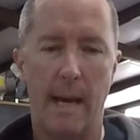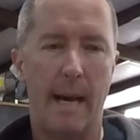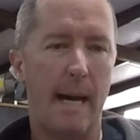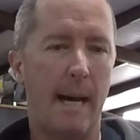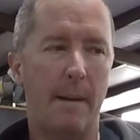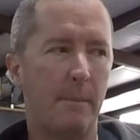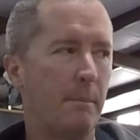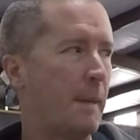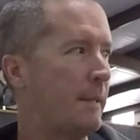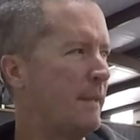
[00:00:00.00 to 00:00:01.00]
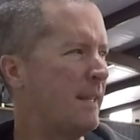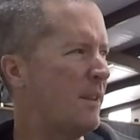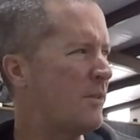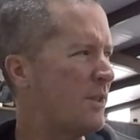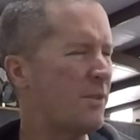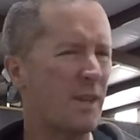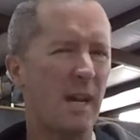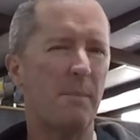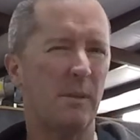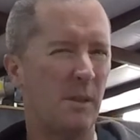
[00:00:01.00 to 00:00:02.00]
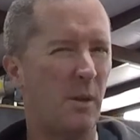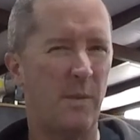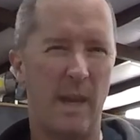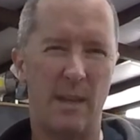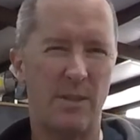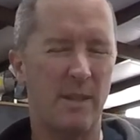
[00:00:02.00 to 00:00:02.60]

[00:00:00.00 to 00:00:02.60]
But there's a couple little things.